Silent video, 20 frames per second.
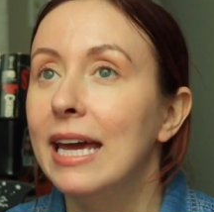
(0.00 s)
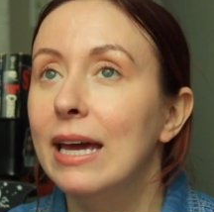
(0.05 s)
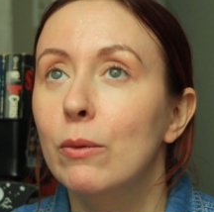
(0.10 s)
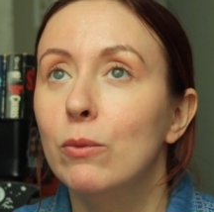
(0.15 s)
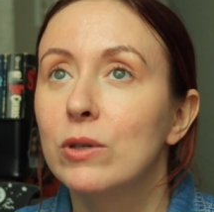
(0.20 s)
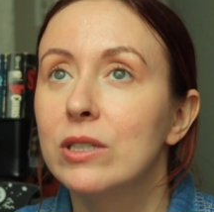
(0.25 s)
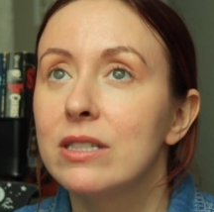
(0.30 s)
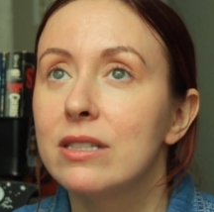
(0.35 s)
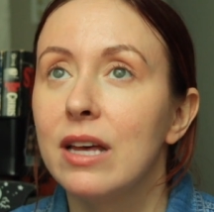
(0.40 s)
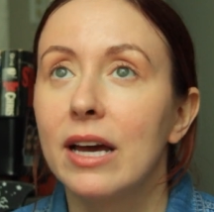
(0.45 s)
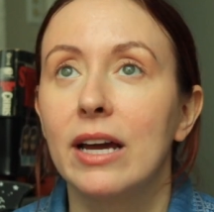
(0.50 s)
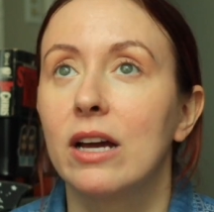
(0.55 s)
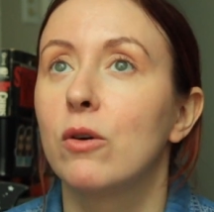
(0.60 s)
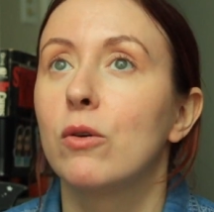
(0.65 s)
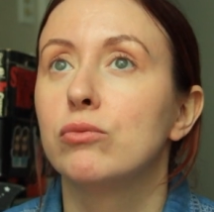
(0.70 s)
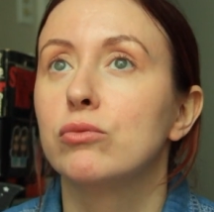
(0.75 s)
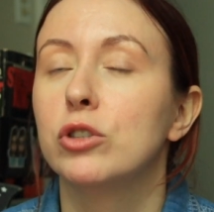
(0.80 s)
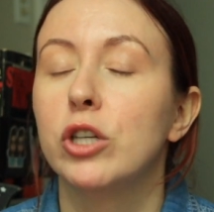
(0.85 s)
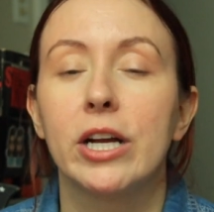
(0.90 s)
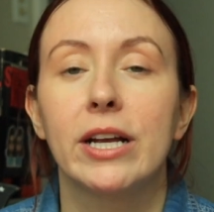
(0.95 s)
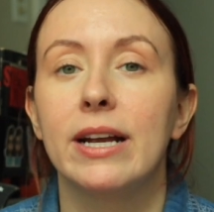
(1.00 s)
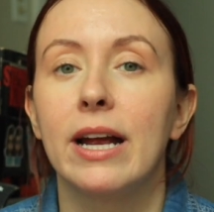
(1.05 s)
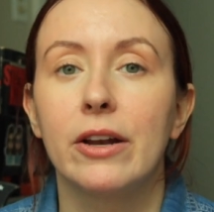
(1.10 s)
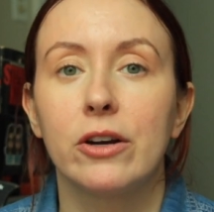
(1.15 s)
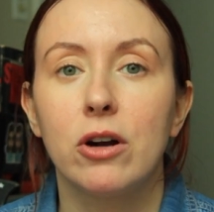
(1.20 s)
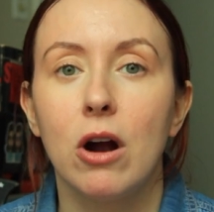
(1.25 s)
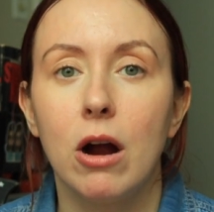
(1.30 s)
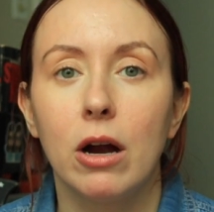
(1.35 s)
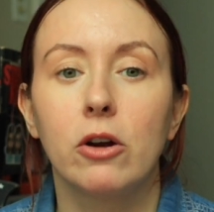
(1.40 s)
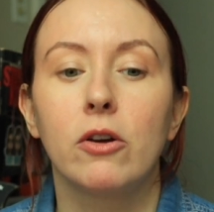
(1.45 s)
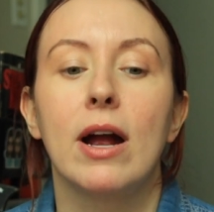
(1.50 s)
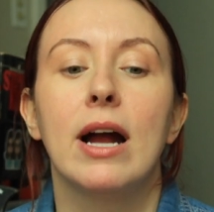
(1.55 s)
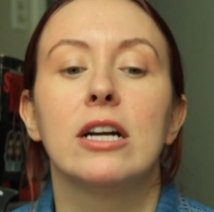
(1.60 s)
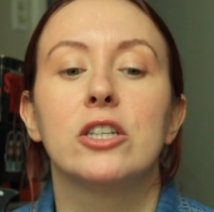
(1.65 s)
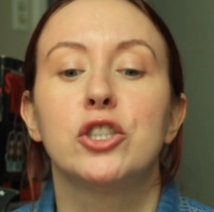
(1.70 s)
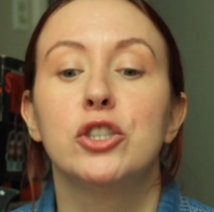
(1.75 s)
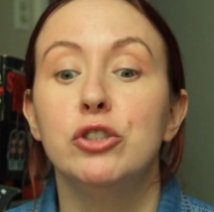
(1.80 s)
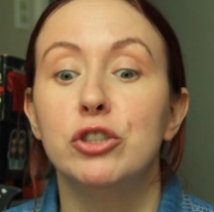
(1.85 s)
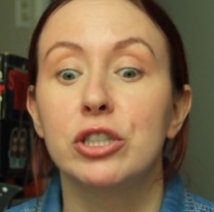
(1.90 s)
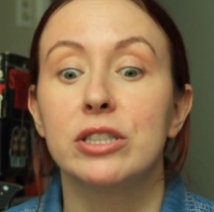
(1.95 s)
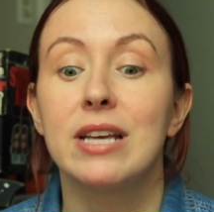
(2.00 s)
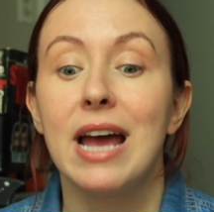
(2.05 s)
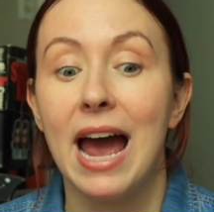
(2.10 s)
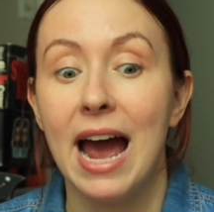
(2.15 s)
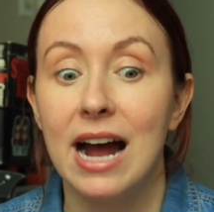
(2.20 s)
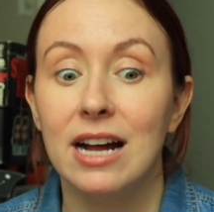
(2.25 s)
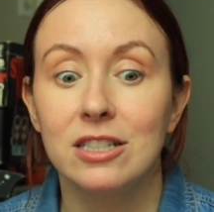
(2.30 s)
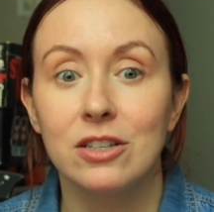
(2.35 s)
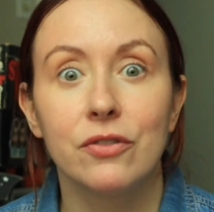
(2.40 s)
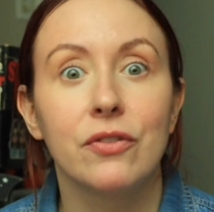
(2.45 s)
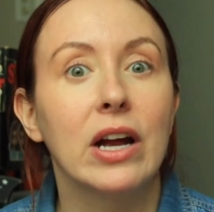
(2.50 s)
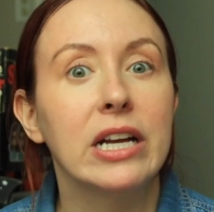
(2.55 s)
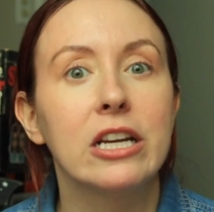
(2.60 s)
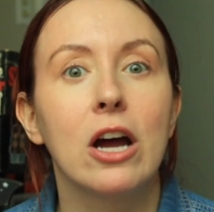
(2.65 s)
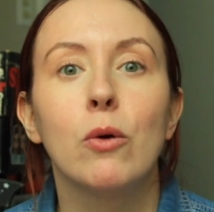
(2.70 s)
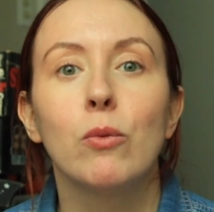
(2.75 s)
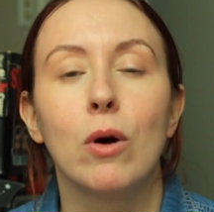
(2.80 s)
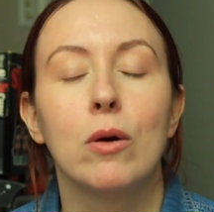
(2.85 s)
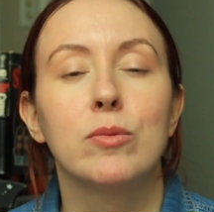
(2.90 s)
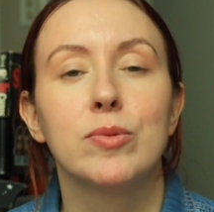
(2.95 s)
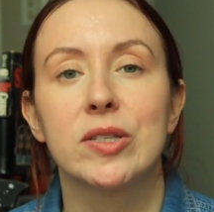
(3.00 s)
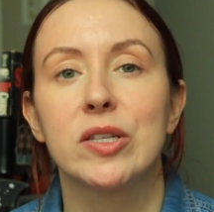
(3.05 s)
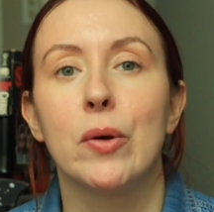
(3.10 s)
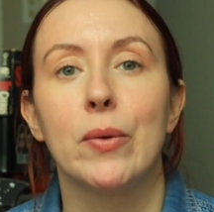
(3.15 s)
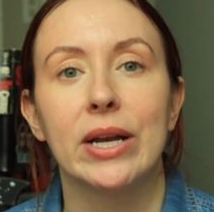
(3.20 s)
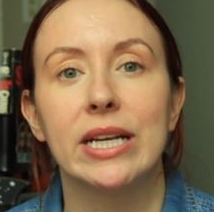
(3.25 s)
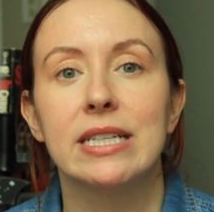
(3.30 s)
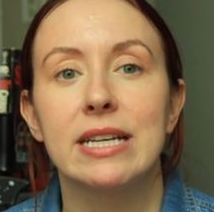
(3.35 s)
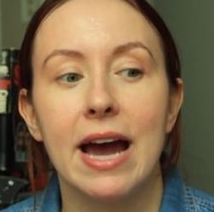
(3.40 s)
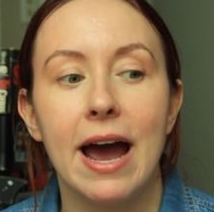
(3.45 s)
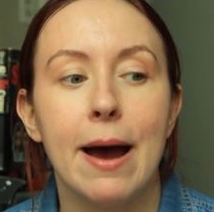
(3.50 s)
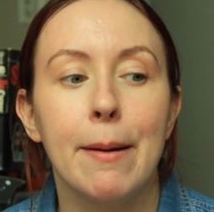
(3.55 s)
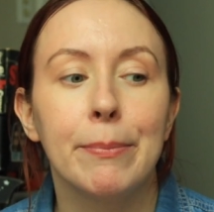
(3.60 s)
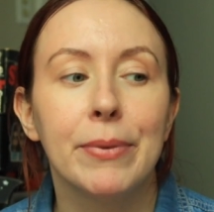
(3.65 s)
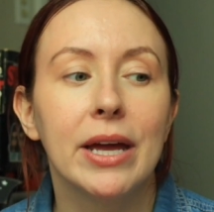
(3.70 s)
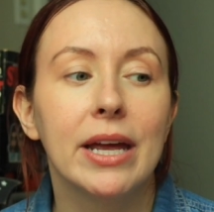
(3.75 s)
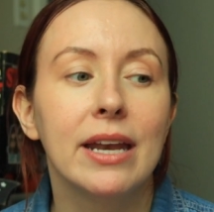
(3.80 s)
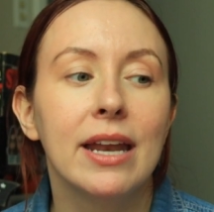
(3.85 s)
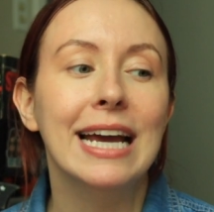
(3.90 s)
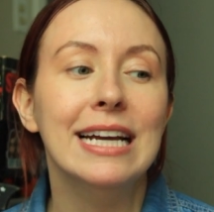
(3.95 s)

It was like looking at a car crash. You just had to find out what was going to happen.